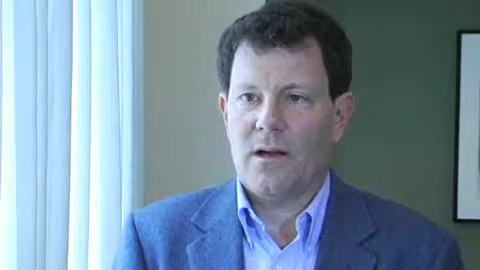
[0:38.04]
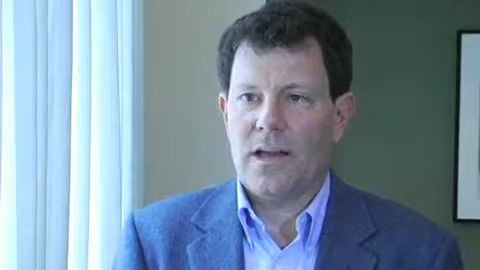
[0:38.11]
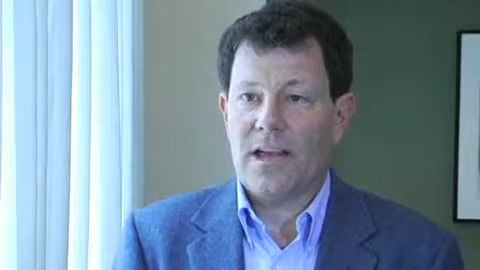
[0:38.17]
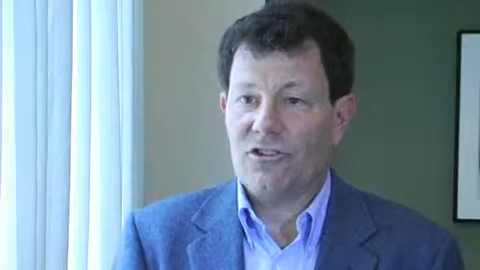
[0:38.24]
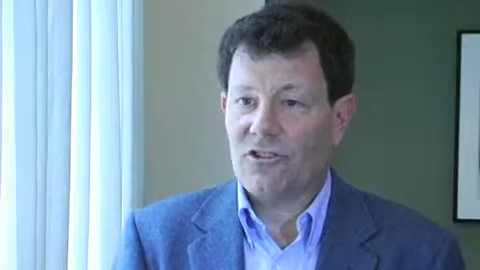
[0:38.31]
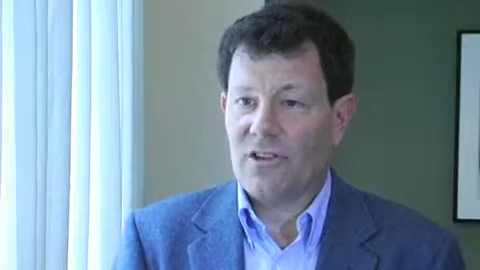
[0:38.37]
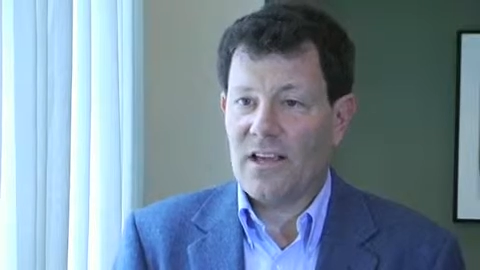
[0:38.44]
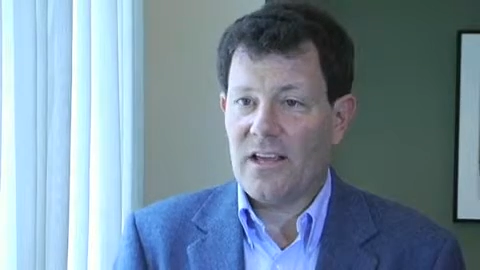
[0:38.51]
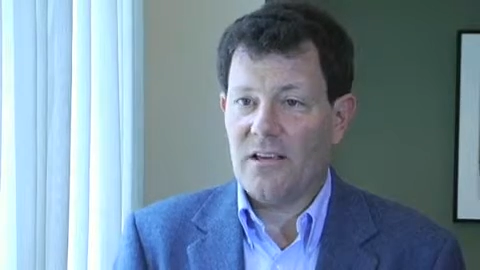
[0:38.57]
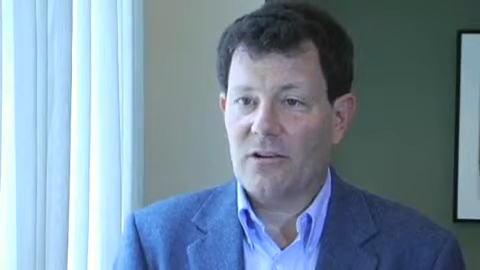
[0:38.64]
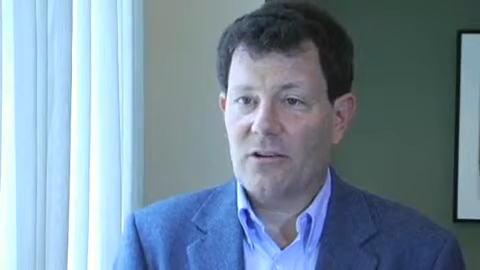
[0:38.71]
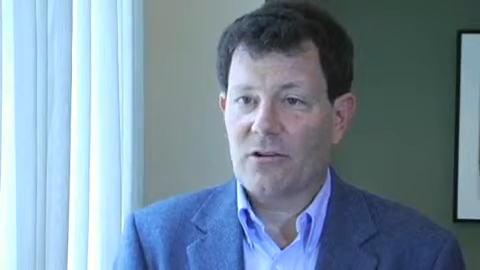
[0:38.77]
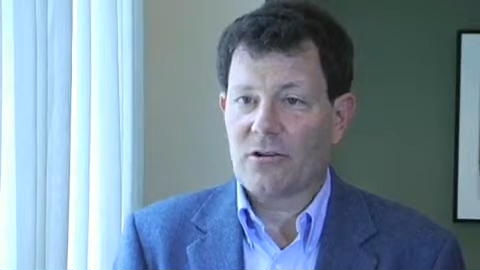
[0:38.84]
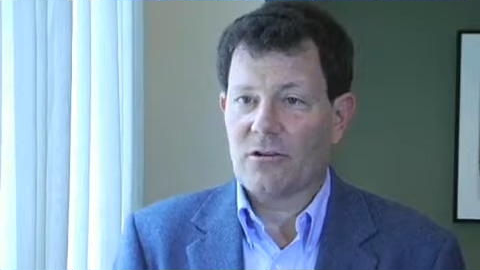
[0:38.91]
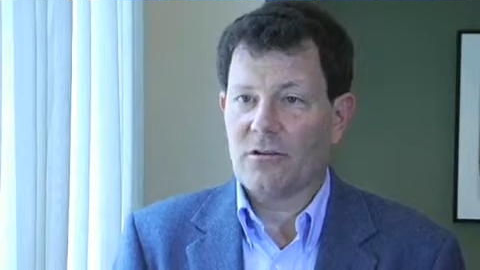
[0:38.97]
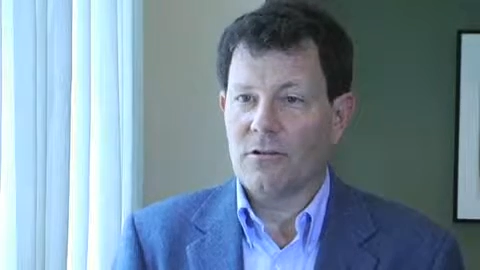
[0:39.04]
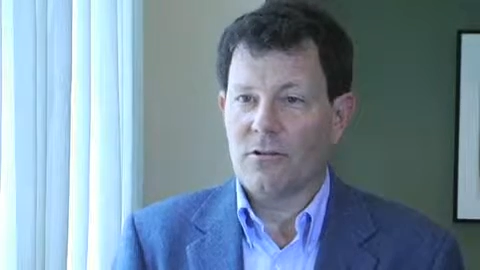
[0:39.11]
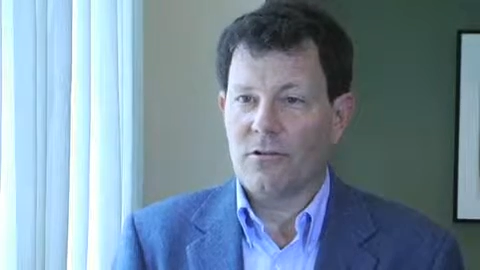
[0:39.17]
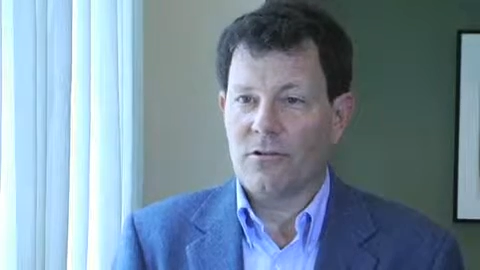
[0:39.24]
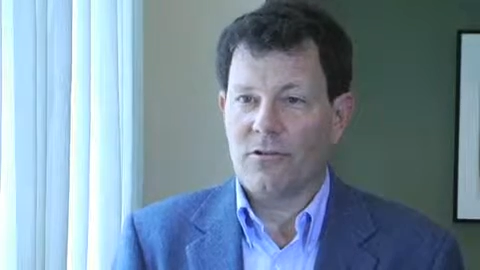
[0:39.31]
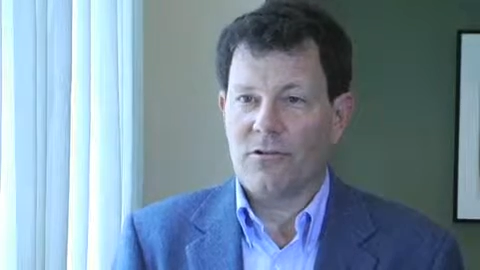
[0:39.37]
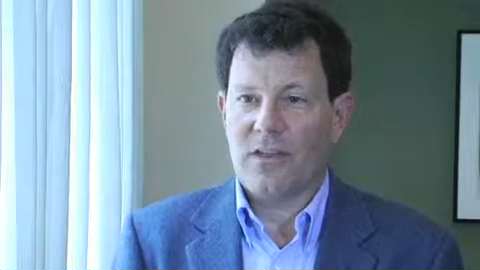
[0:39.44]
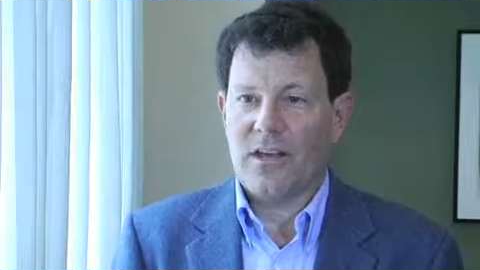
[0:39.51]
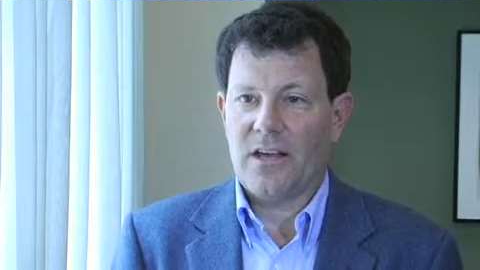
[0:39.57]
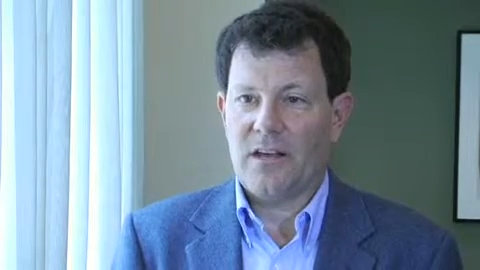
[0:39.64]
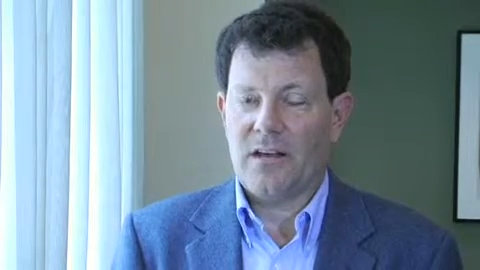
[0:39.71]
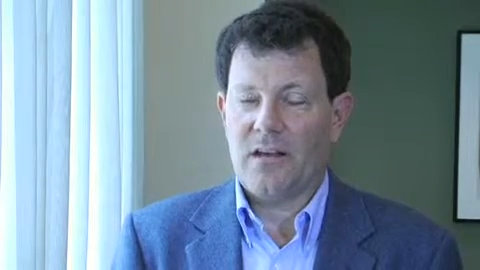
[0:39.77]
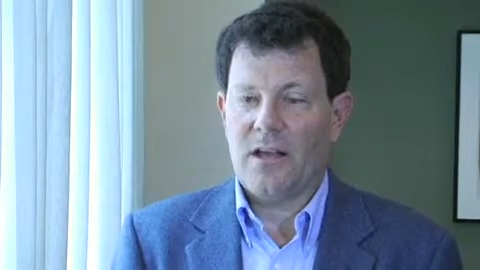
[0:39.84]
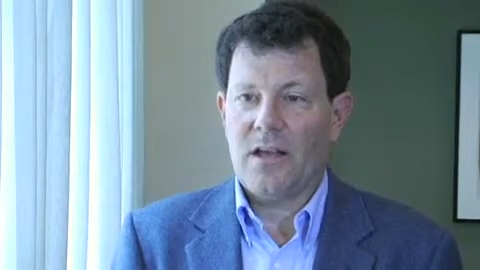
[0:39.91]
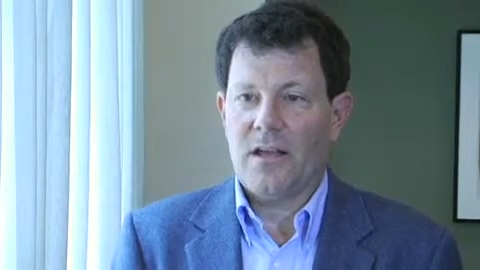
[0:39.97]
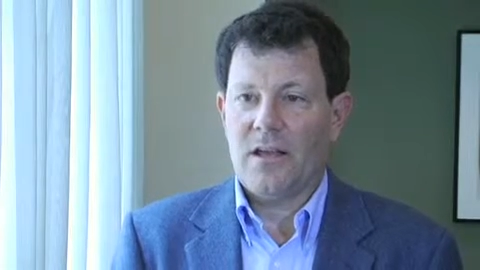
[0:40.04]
educate girls, then